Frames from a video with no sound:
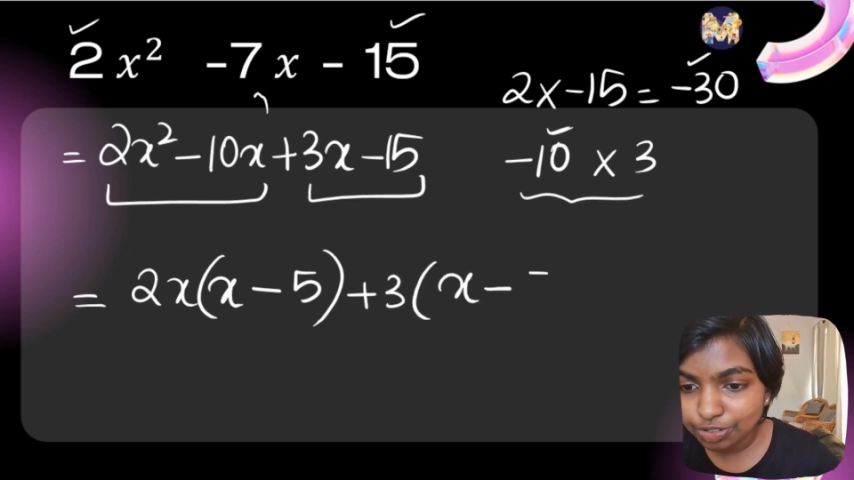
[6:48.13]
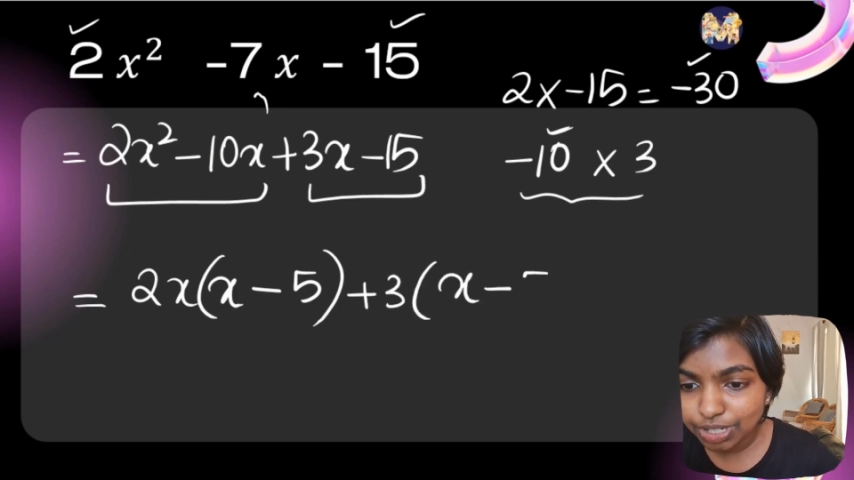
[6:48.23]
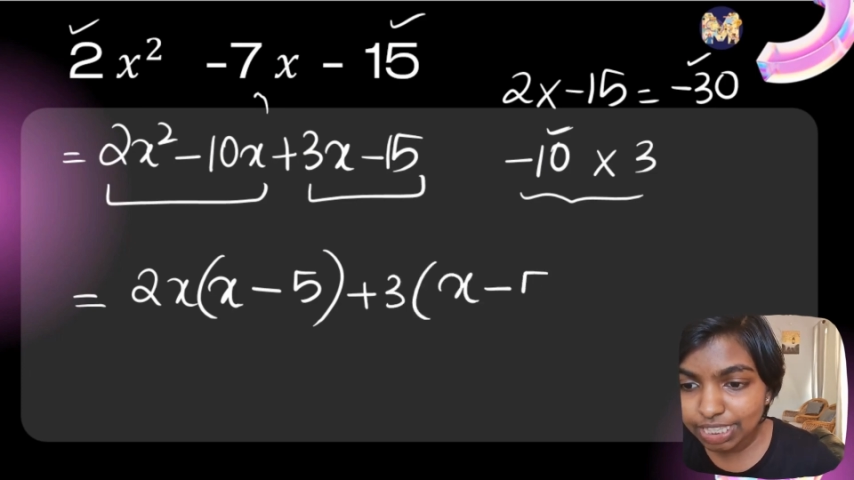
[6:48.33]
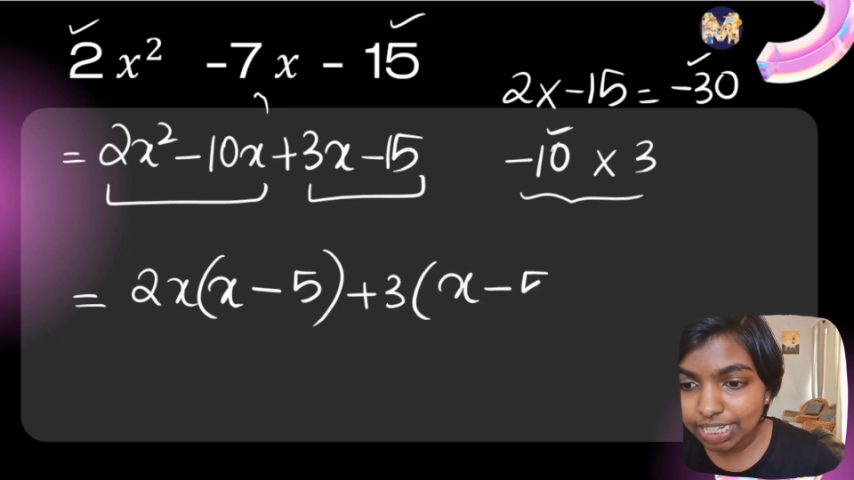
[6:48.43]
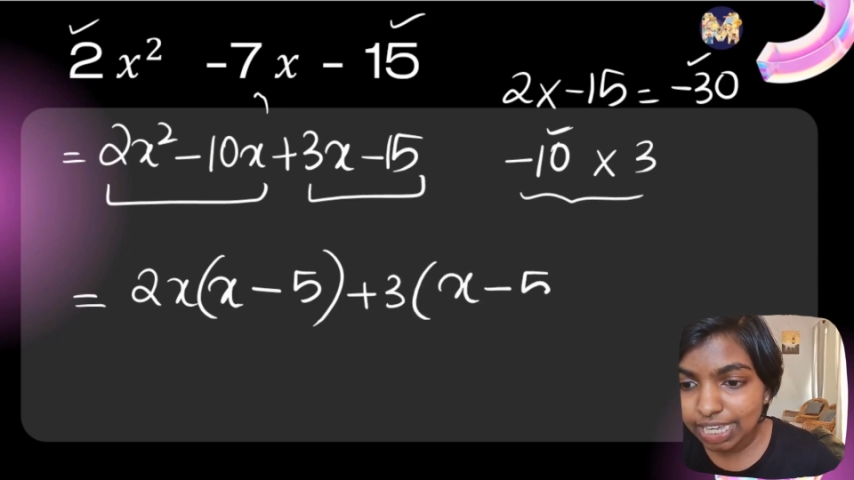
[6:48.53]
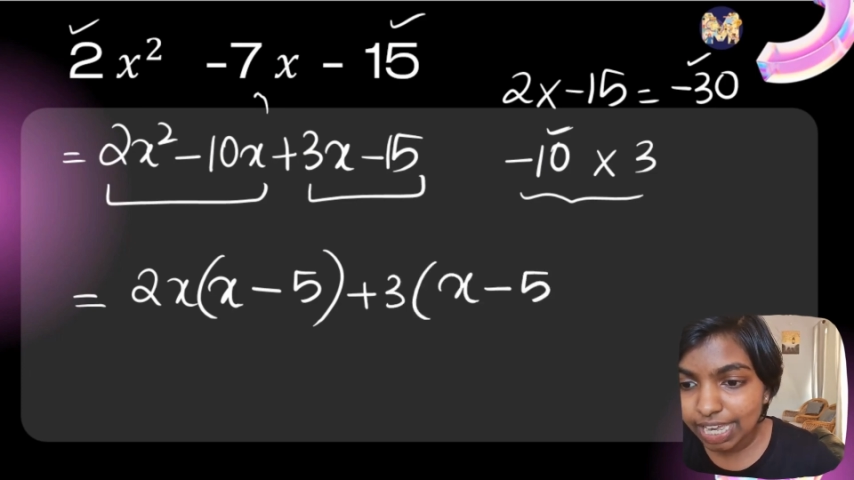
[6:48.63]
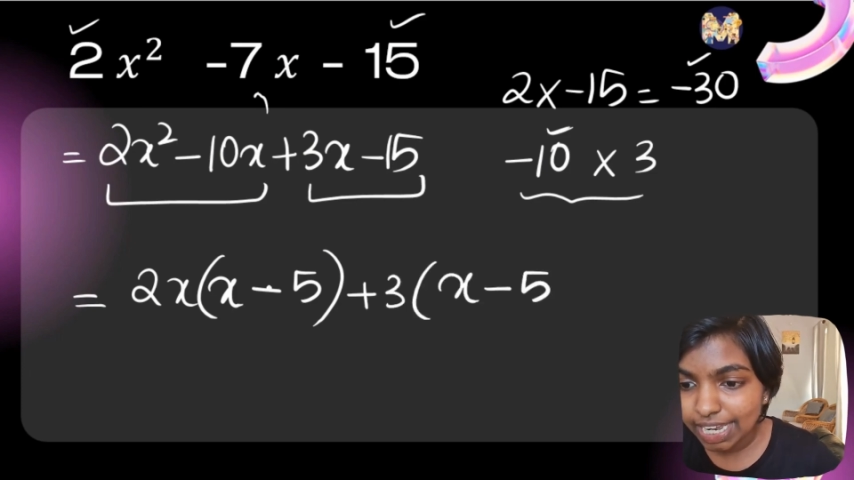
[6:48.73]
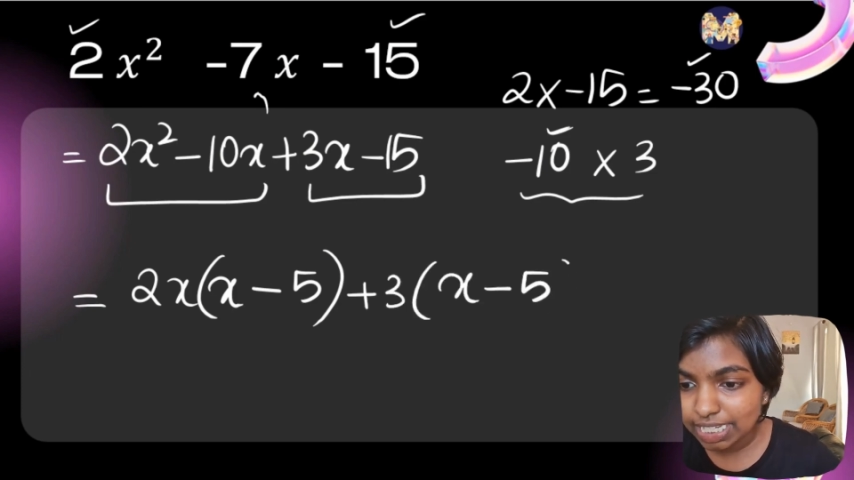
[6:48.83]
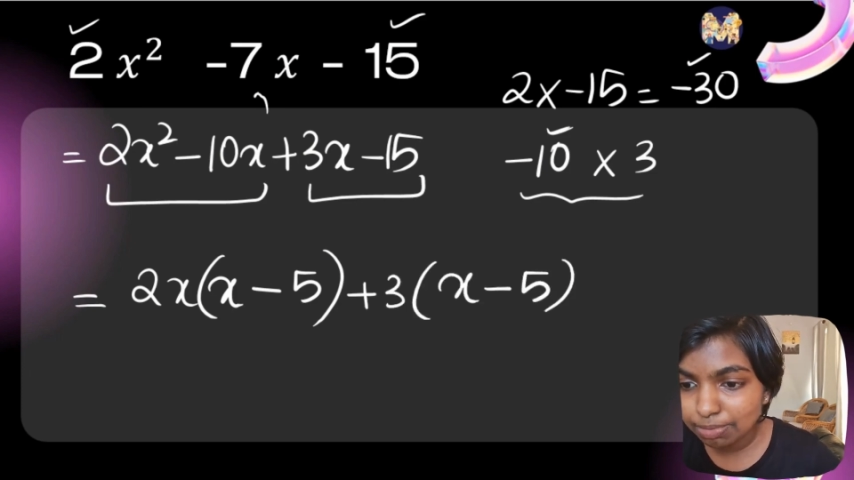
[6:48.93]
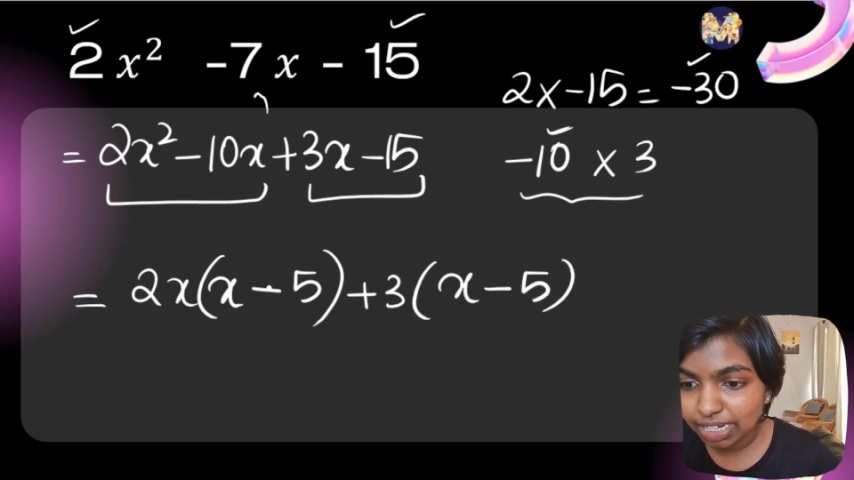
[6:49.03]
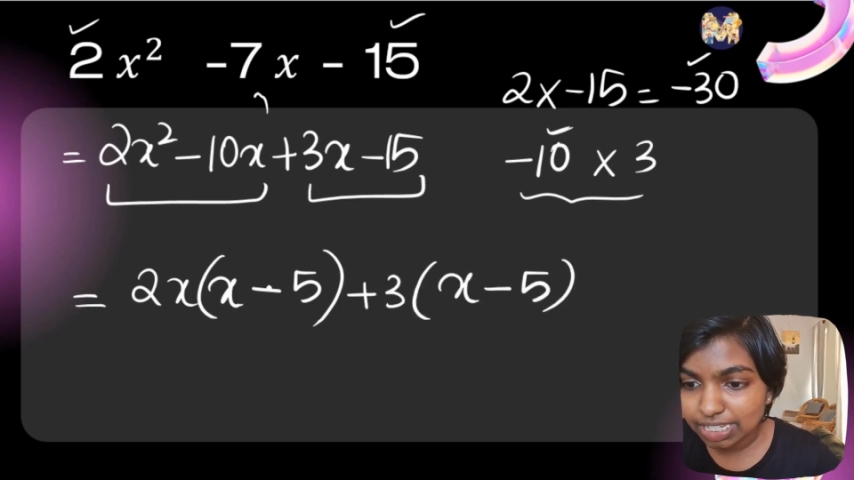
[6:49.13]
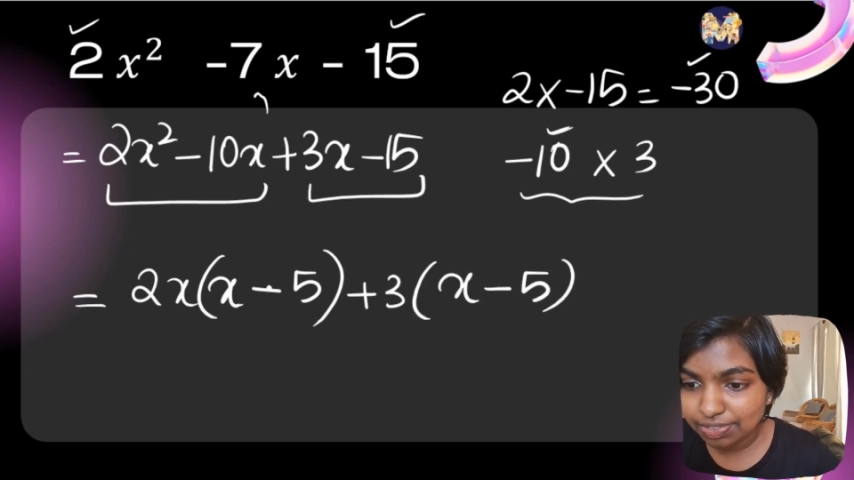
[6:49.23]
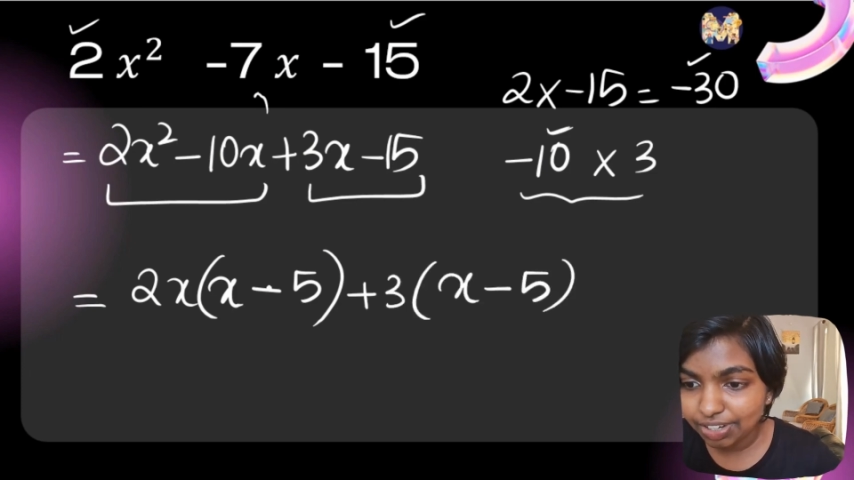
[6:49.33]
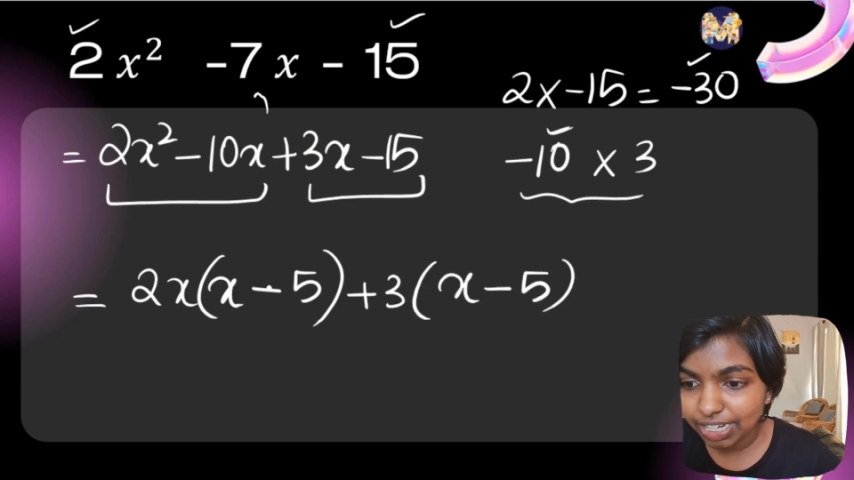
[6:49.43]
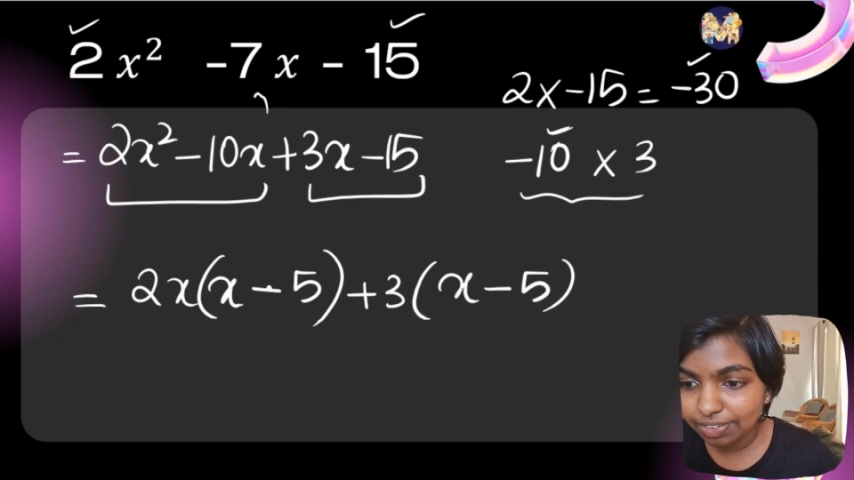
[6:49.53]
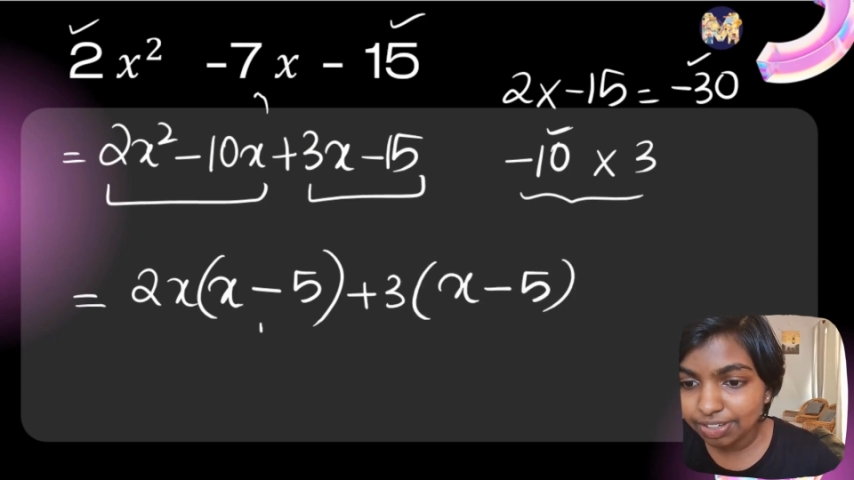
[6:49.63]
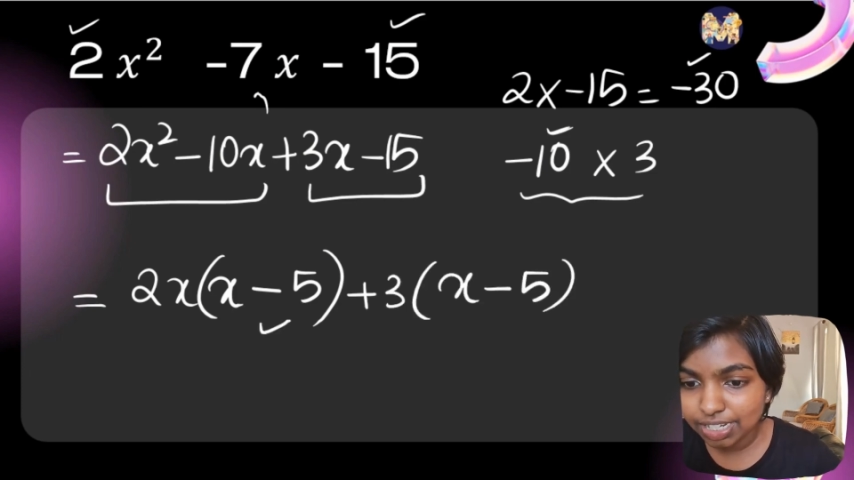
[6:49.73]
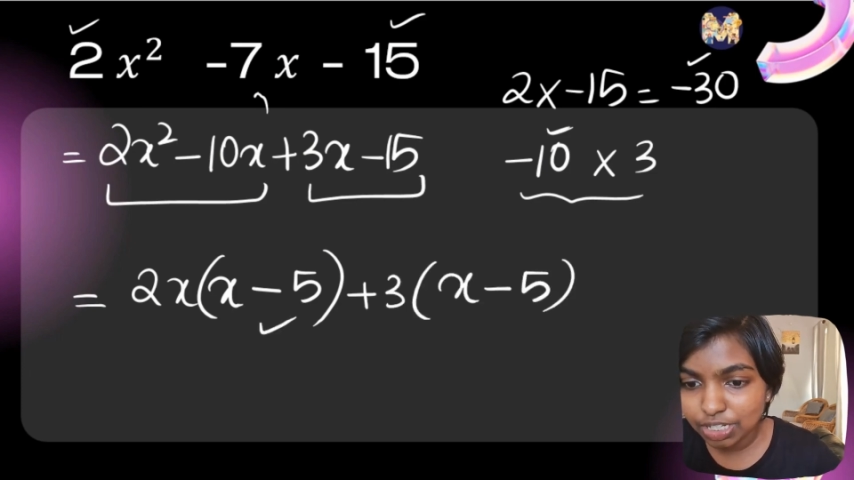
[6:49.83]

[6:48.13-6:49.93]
with x minus 5.